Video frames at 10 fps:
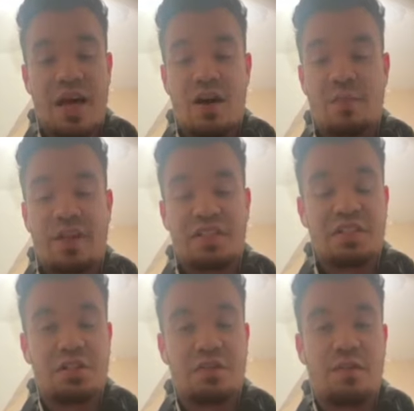now I'm basically
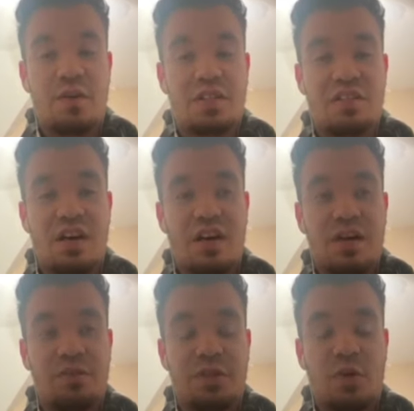just focused
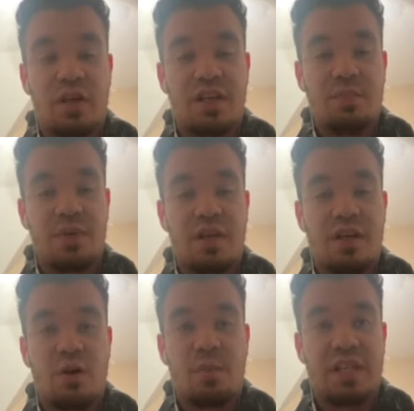on recording an E P,
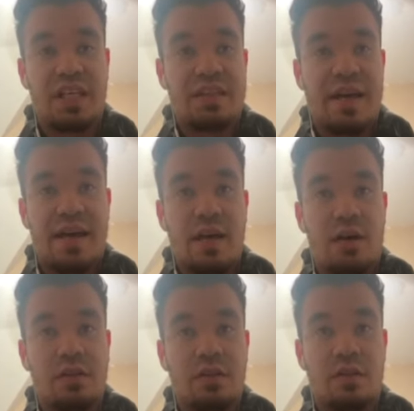hoping to get that
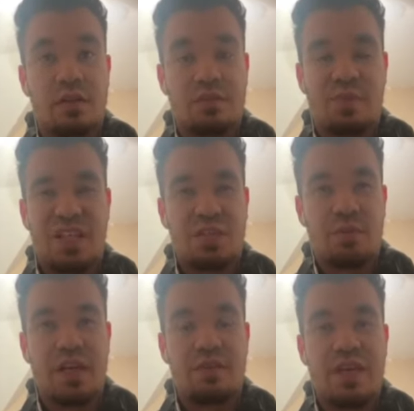out or by
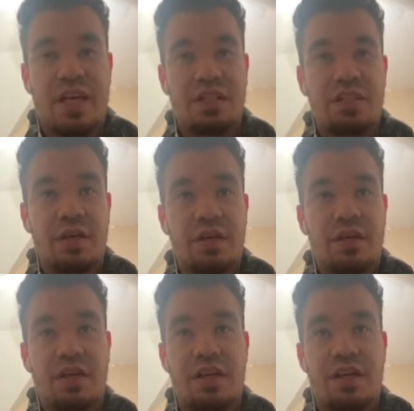spring of next year.